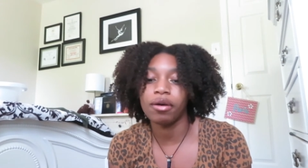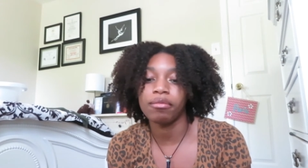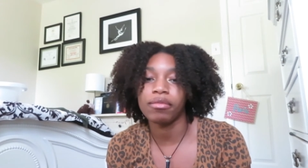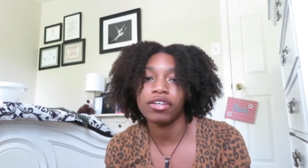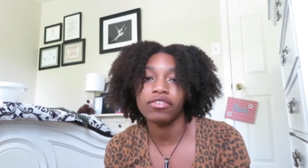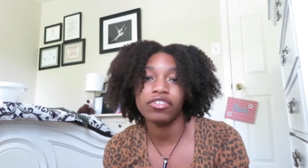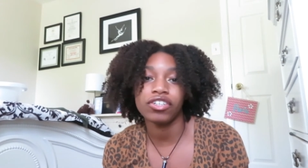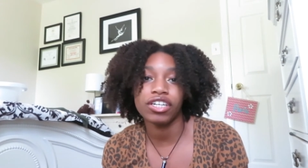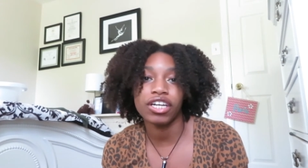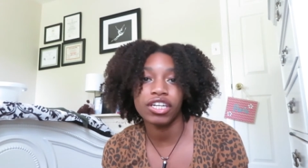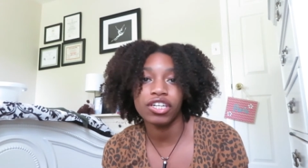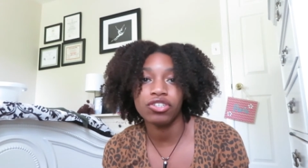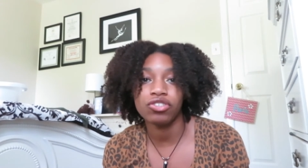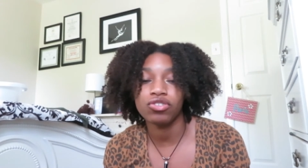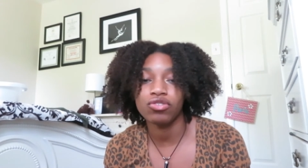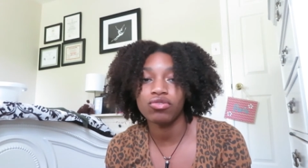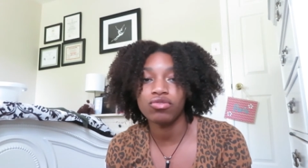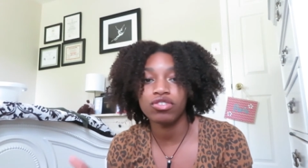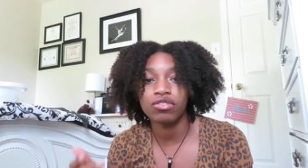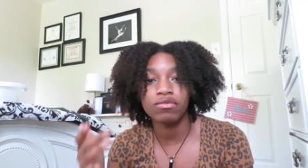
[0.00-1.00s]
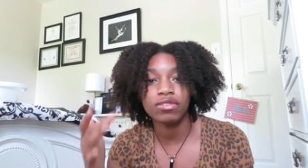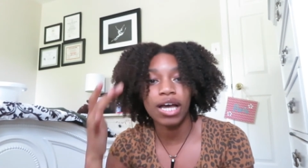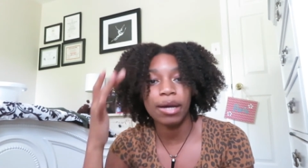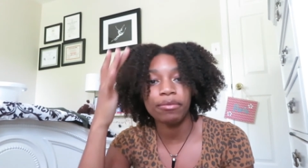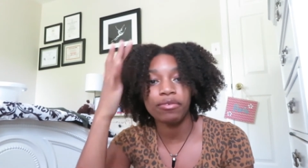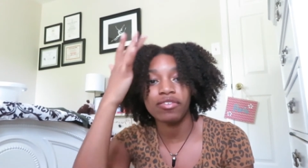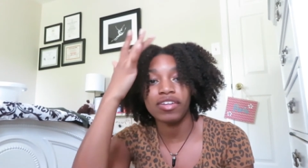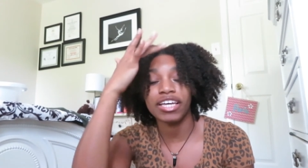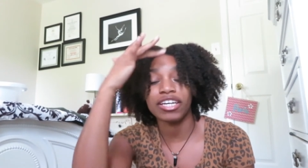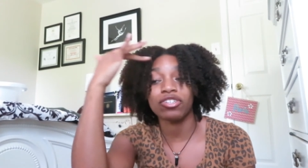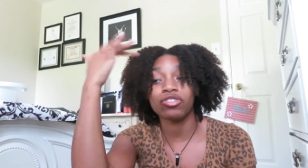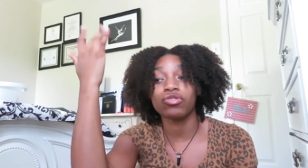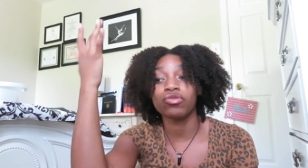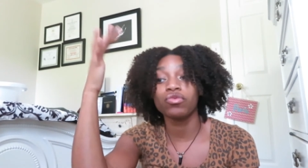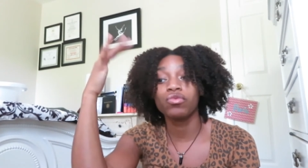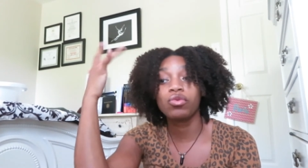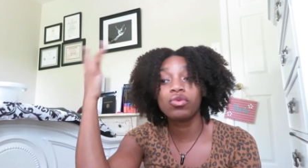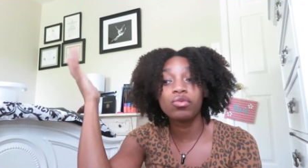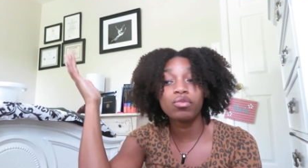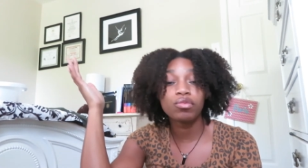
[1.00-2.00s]
If you're gonna do some type of like
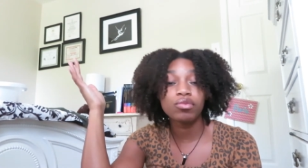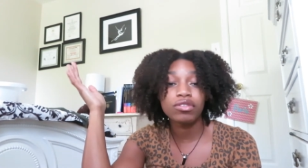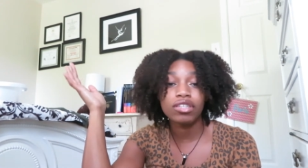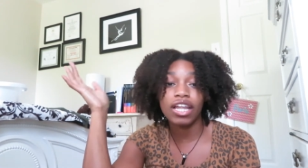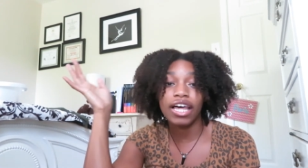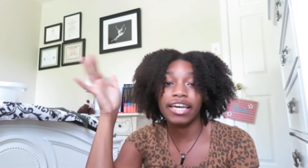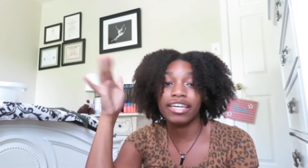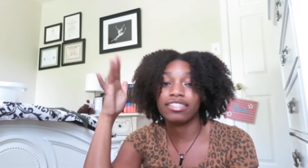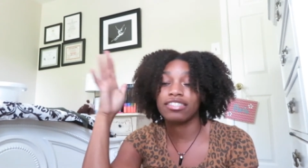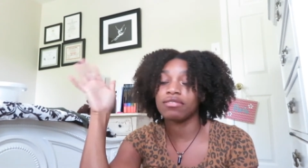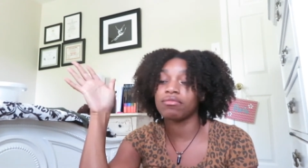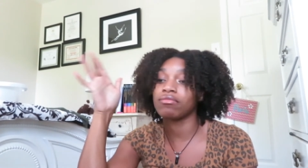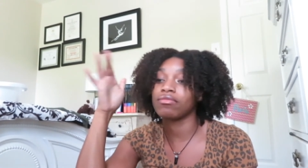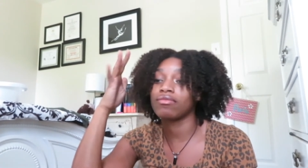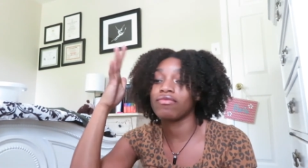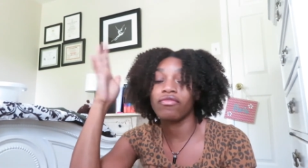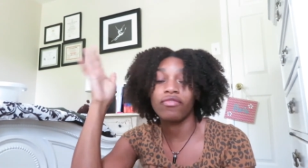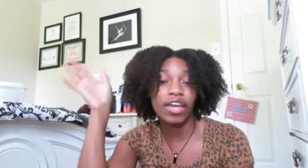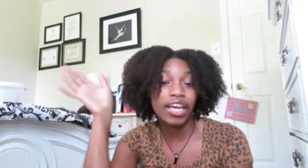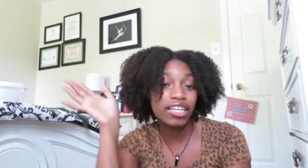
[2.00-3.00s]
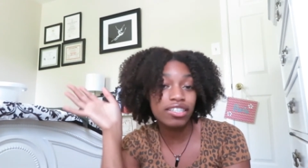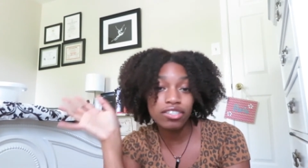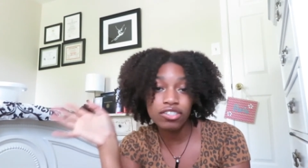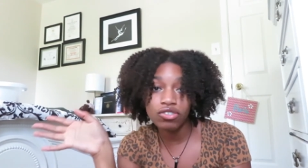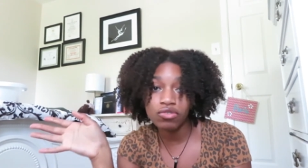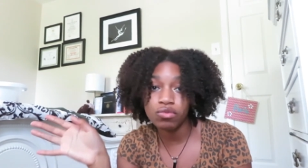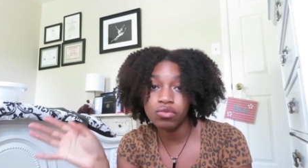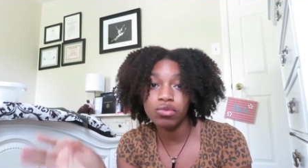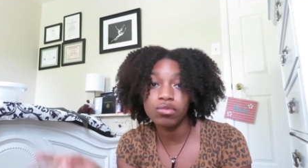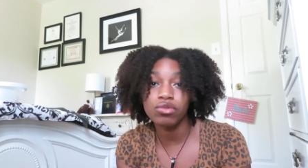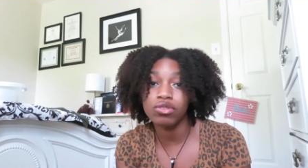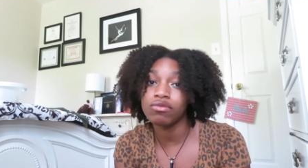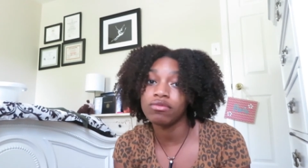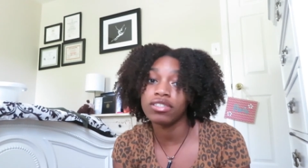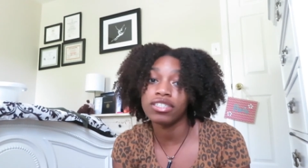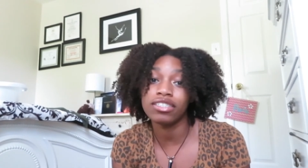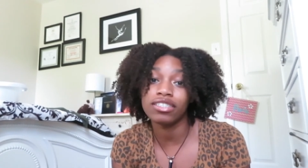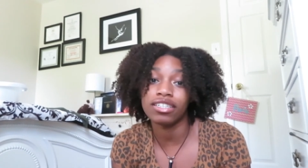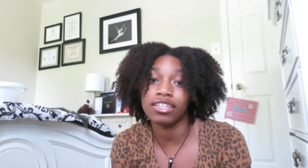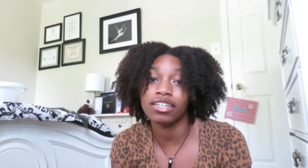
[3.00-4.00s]
swoops, like some fancy swoops, you
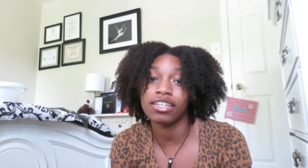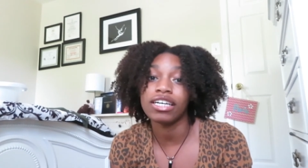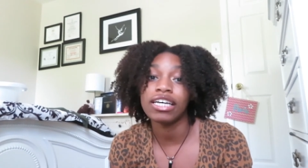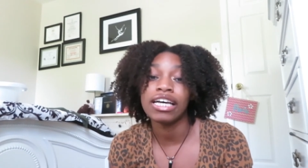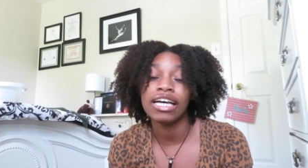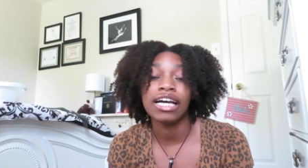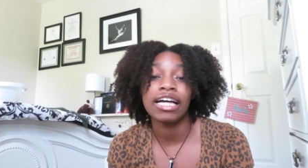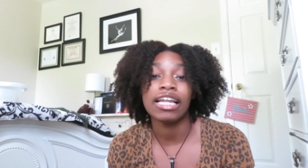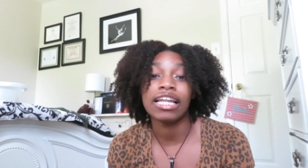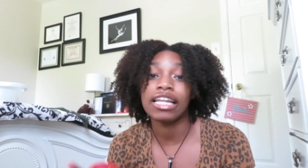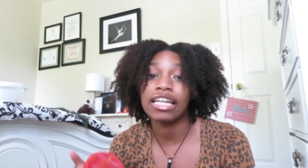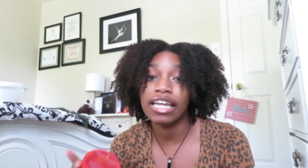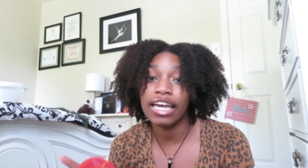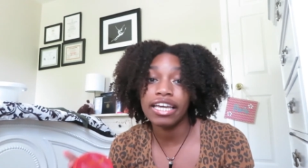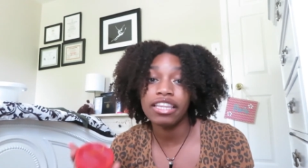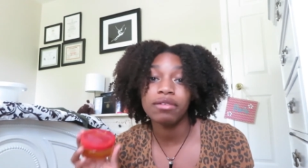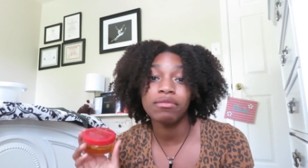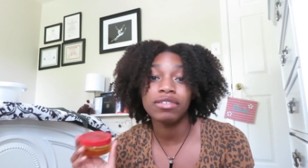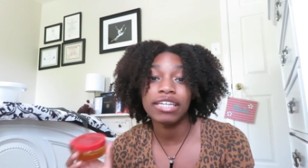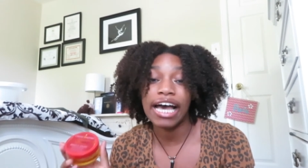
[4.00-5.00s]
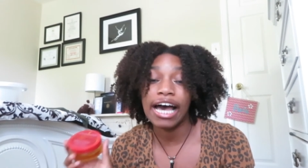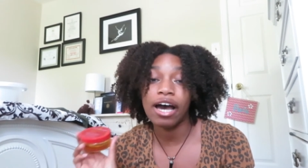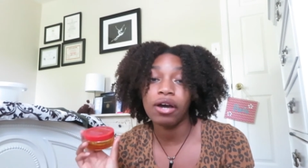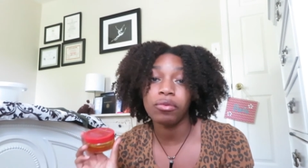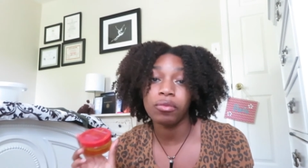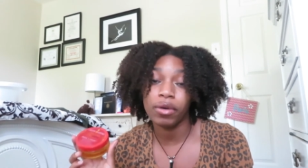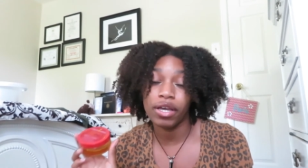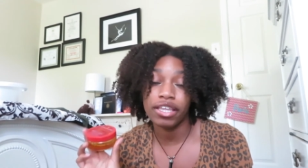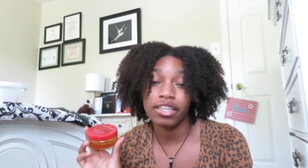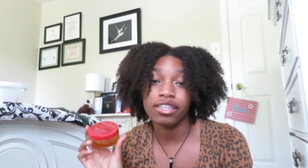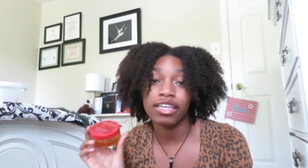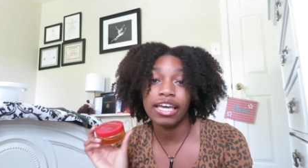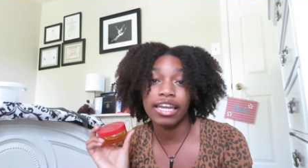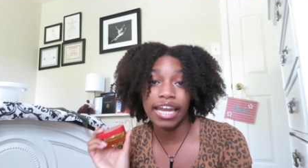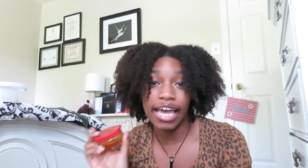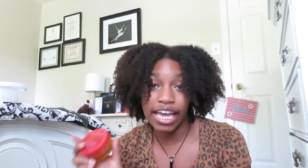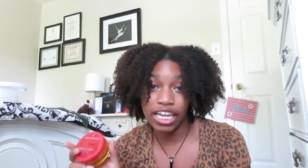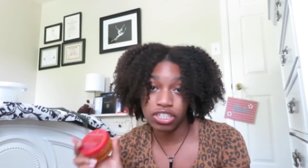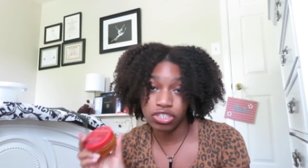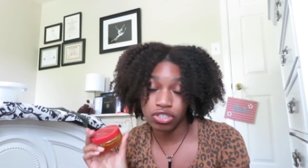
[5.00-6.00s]
need to lay them down with an
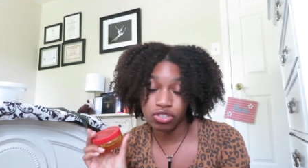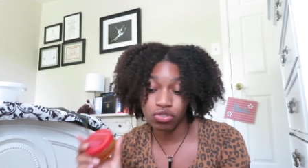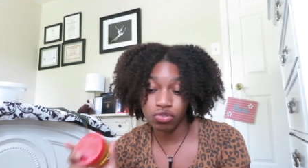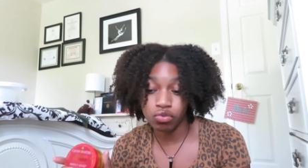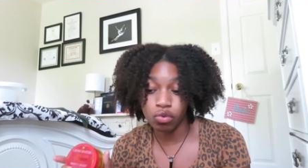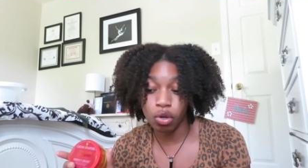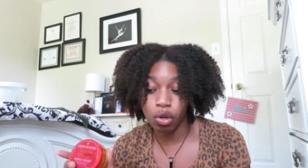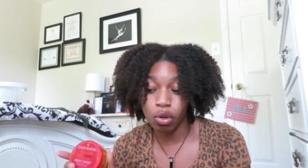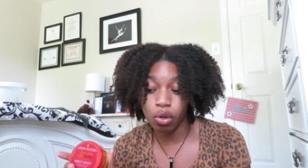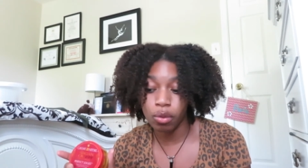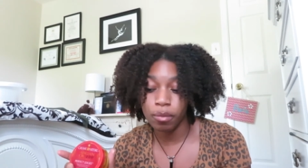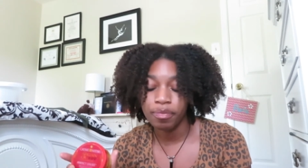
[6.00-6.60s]
edge control.